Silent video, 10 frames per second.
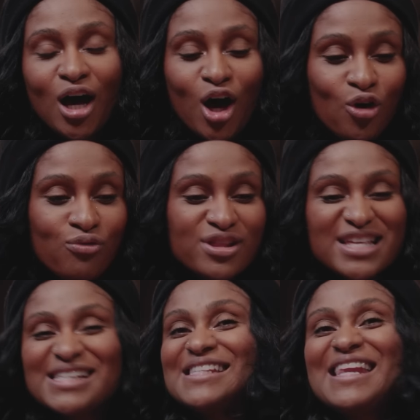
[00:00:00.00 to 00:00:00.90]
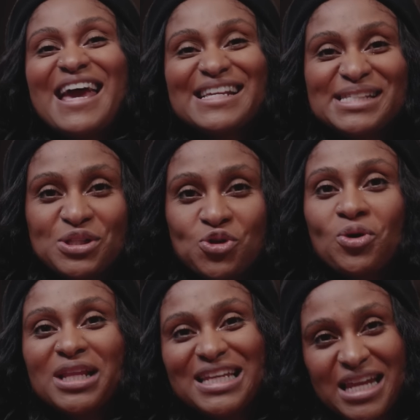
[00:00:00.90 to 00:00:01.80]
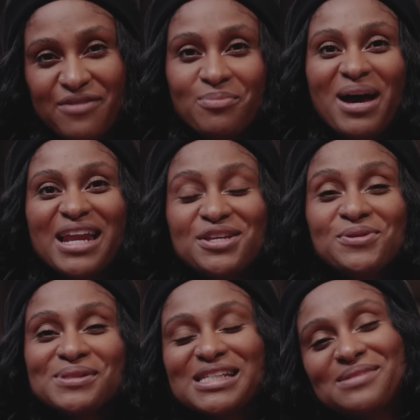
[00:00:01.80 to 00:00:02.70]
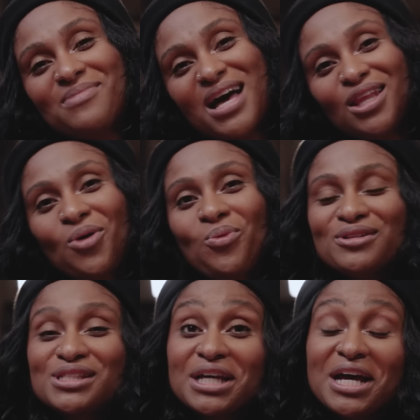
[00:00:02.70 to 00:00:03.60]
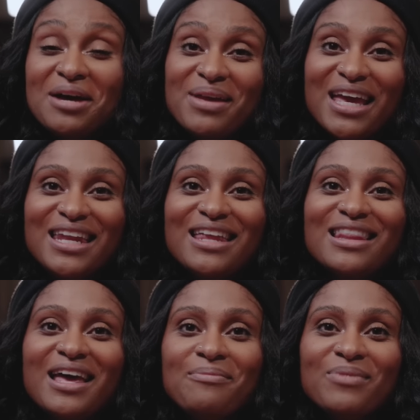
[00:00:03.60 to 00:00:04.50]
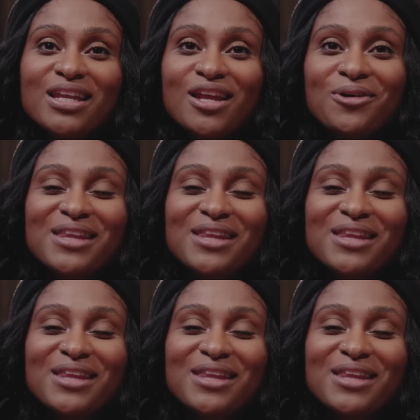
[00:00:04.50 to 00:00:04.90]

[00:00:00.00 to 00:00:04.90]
over this nasty toilet that everybody uses, Melo wants to come in and let me know